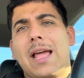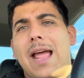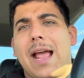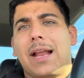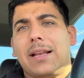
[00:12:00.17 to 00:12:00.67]

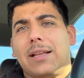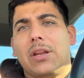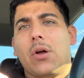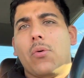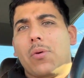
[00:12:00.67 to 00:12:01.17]
and, you
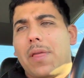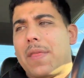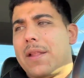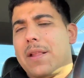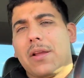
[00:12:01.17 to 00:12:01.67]
know, and
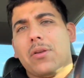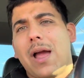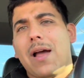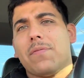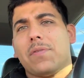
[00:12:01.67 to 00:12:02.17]
then now you
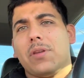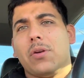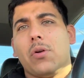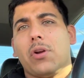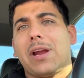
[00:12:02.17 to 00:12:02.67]
have, you
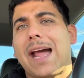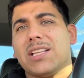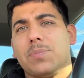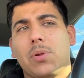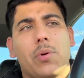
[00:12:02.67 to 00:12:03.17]
know, your
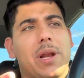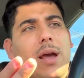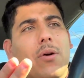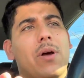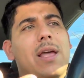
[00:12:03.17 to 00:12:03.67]
cat's blowing
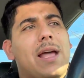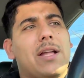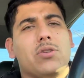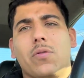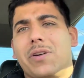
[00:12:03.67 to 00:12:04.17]
out
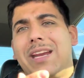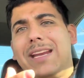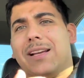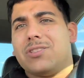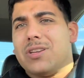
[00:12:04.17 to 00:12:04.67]
and you're
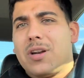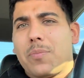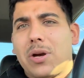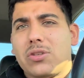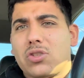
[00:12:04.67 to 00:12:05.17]
overheating because you didn't
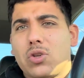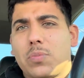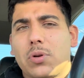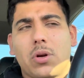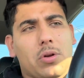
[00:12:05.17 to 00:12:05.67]
upgrade your heat
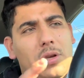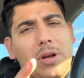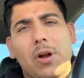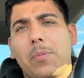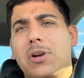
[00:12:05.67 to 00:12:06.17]

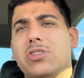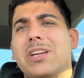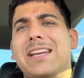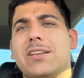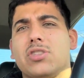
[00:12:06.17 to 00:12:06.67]

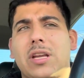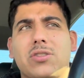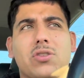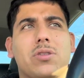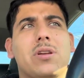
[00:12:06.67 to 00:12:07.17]

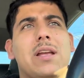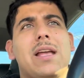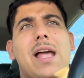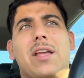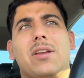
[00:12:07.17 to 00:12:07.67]
exchanger,
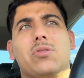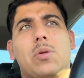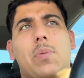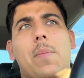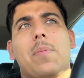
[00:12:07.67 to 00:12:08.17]
and you didn't do the
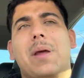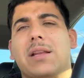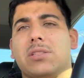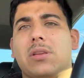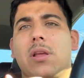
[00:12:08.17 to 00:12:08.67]
proper
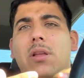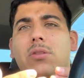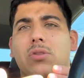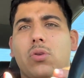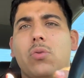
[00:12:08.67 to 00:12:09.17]
maintenance.
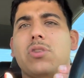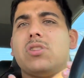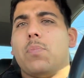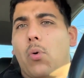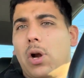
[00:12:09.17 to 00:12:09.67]
Do the
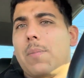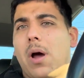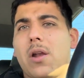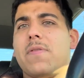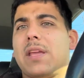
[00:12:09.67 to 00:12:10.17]
supporting
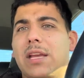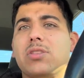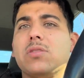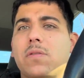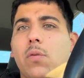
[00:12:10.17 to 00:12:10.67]

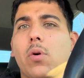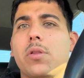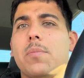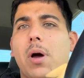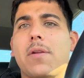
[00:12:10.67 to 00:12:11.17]
modifications for
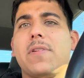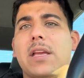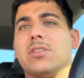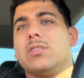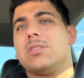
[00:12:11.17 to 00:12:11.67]
the
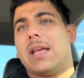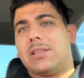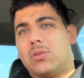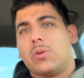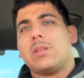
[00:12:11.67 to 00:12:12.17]
modifications and
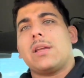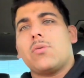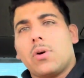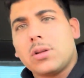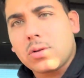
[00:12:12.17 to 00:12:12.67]
tuning that you
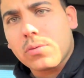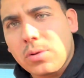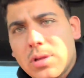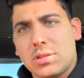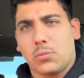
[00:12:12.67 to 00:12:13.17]
want to do
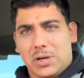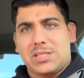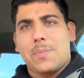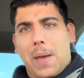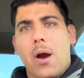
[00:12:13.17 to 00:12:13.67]
to reach
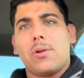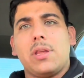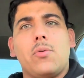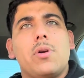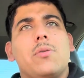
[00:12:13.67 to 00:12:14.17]
the power that
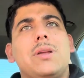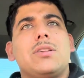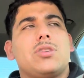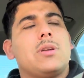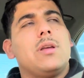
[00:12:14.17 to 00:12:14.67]
you want to reach.